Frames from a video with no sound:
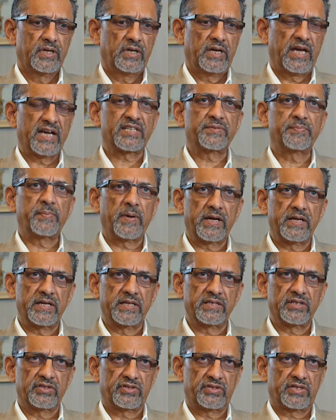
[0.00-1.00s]

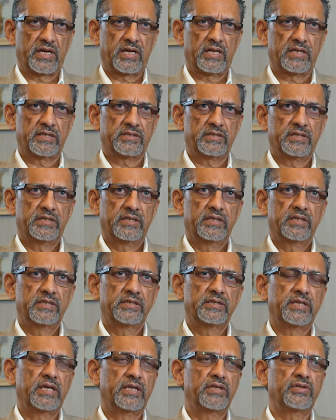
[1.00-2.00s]
expanding the cells,
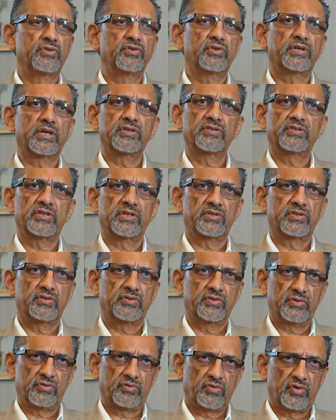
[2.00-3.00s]
then you can just
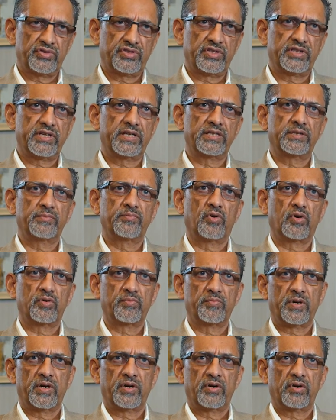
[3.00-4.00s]
concentrate the
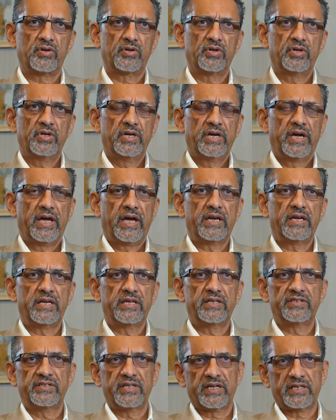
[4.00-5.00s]
bone marrow and
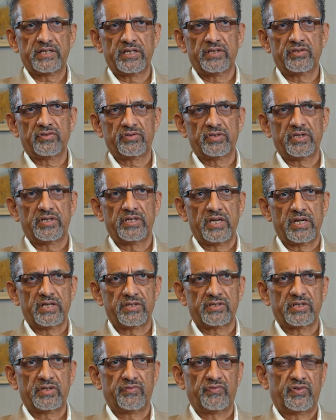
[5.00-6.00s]
inject into the
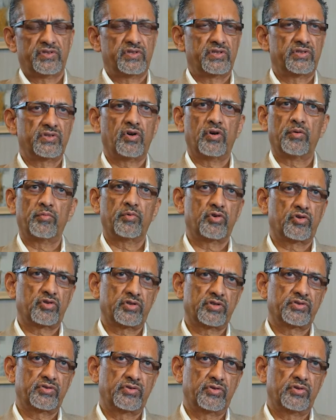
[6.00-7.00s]
disc, which is a homologous